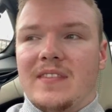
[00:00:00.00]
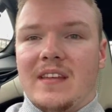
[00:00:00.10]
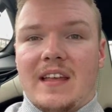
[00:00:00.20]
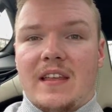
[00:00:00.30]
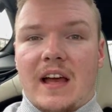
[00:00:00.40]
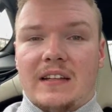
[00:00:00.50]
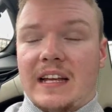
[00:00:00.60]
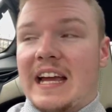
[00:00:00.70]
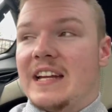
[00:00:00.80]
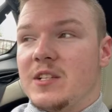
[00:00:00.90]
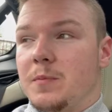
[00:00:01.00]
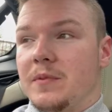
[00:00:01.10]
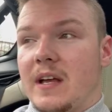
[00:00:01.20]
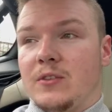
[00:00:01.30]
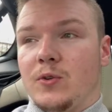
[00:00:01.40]
I can't explain.
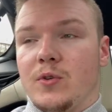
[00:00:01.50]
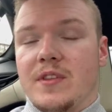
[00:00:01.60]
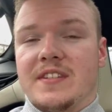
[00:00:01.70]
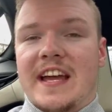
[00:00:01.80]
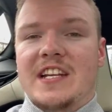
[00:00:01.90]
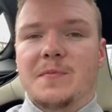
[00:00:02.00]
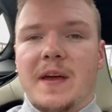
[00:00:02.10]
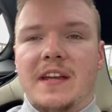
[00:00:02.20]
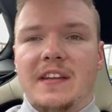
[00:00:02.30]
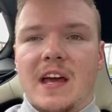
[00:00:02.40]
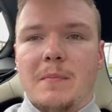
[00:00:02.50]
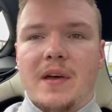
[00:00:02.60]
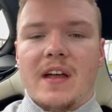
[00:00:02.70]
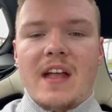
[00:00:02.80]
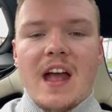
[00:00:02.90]
I don't know the science behind that,
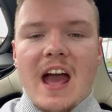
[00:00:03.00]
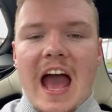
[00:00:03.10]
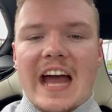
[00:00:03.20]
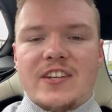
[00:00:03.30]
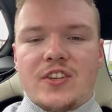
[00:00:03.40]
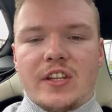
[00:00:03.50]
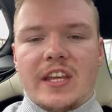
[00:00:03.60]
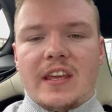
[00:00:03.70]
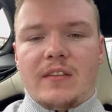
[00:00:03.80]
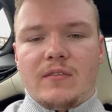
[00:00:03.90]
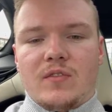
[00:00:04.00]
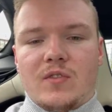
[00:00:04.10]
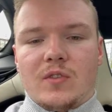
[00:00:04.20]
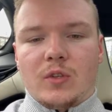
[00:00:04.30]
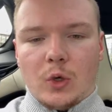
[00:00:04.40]
but actually
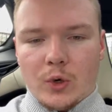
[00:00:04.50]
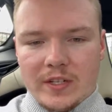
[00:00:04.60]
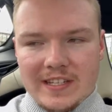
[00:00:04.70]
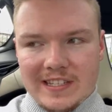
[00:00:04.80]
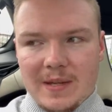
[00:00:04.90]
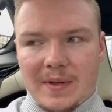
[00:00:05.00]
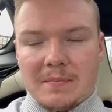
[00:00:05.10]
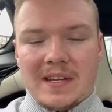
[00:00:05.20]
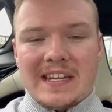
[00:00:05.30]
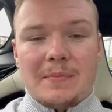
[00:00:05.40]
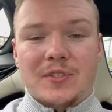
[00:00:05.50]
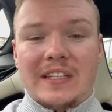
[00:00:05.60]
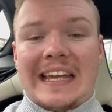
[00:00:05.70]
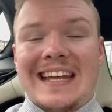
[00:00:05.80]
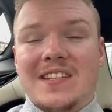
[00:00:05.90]
going to sleep and being able to
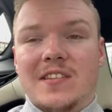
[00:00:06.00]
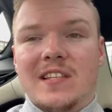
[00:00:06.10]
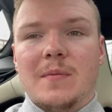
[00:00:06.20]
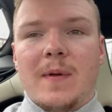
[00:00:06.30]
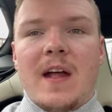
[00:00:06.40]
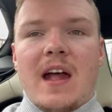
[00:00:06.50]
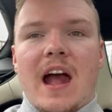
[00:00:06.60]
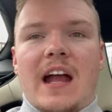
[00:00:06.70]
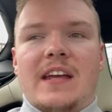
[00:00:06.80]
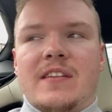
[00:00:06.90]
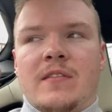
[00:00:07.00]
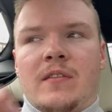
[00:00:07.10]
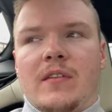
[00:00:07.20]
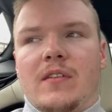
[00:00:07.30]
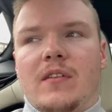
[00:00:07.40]
get to sleep, I
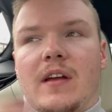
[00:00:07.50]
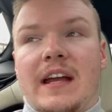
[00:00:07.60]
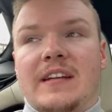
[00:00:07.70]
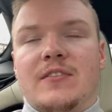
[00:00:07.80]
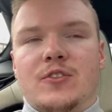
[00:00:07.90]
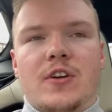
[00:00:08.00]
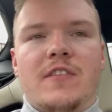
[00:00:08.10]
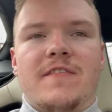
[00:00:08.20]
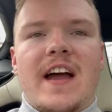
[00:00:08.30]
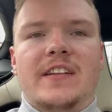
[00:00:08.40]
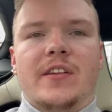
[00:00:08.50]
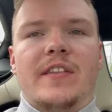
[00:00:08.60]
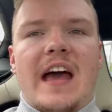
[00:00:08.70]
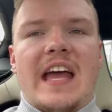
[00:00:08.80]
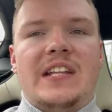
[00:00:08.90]
can sort of factor
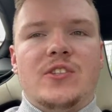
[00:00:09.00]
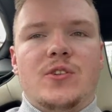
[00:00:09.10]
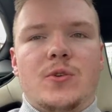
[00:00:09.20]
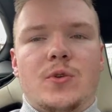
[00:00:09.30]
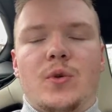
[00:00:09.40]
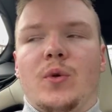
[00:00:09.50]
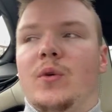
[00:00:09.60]
that into